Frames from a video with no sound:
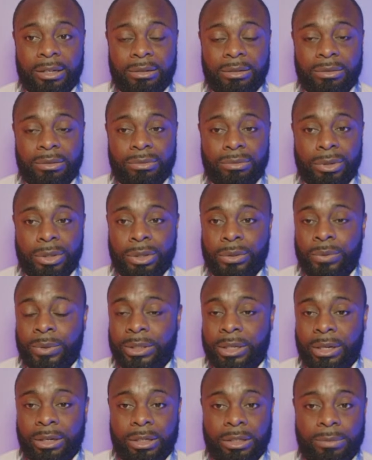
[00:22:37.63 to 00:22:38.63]
Rosewood
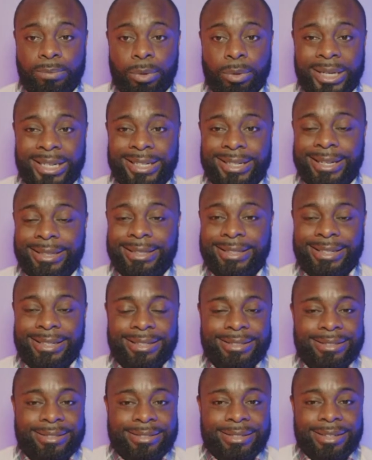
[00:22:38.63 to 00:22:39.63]
Talkers Point
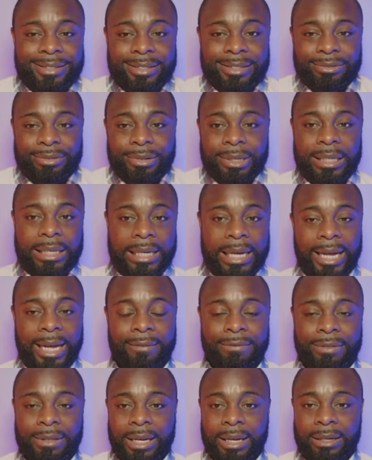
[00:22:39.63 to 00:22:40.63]
doesn't really
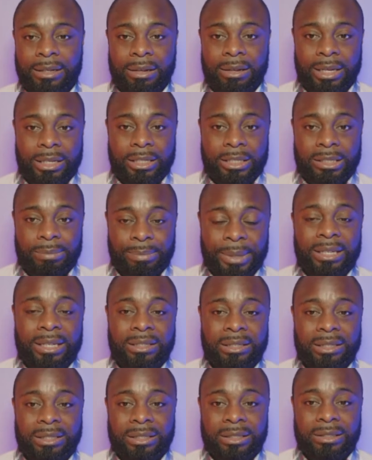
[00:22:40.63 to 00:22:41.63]
have that kind of
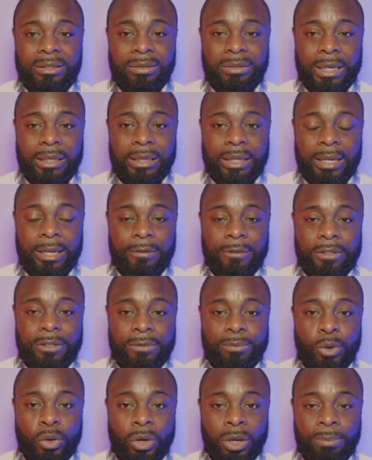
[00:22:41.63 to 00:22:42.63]
space, right? They have
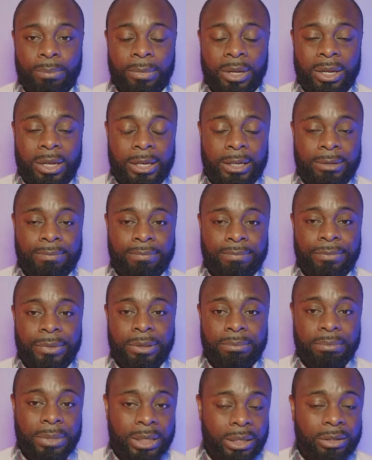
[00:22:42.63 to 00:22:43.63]
smaller
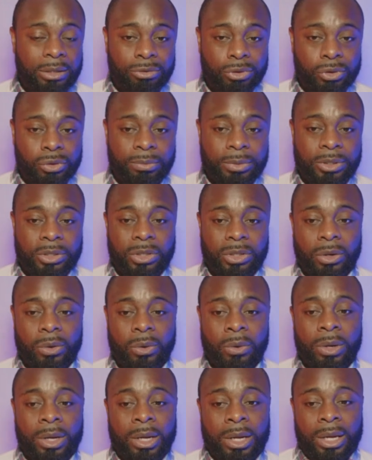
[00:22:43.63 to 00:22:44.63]
meeting rooms.
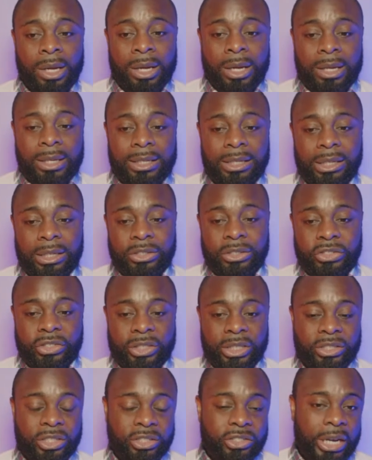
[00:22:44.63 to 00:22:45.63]
So
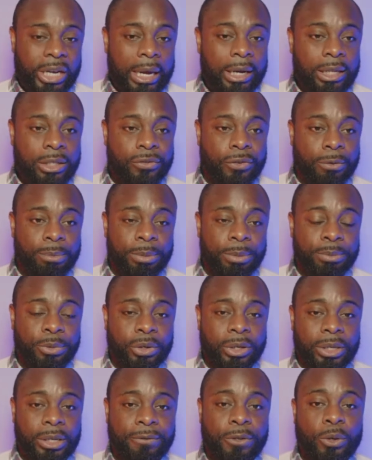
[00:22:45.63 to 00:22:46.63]
it's a challenge for
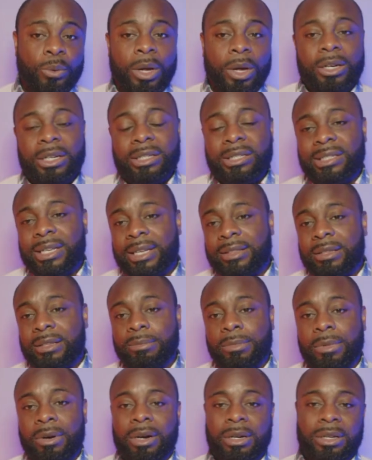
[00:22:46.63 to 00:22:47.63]
Bermuda. If you understand the
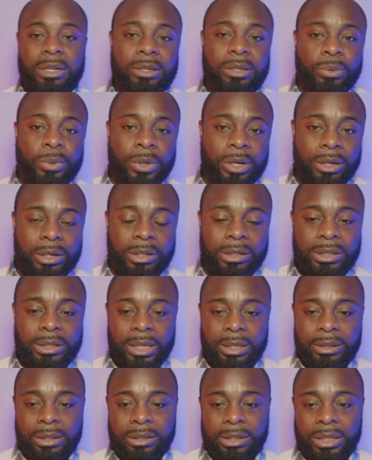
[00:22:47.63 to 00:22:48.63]
market, you would
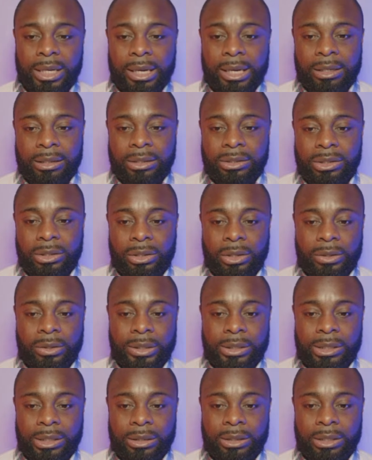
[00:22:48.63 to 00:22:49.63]
understand the challenge. You know,
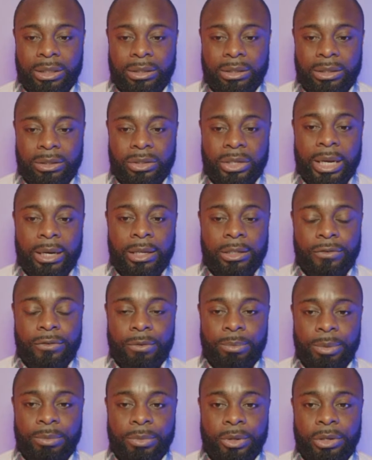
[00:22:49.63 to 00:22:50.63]
it's a challenge
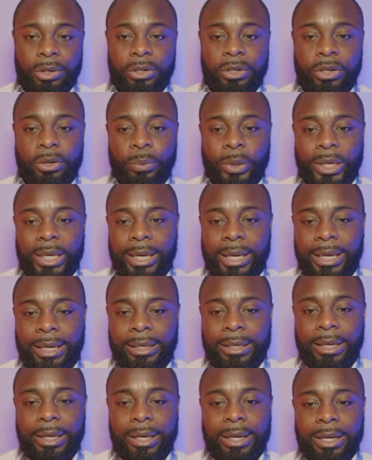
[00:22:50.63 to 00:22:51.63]
for Bermuda. You know, we
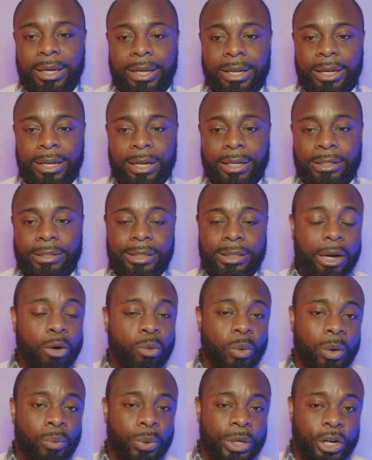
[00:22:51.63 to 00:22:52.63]
can't sell
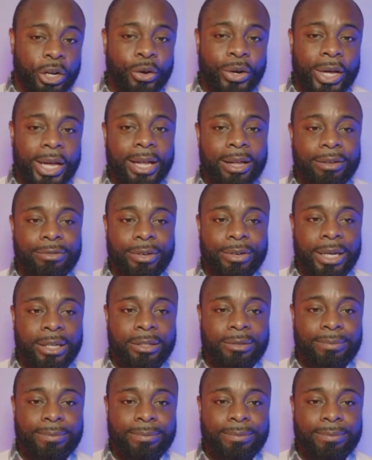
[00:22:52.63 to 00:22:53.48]
what we don't have, right?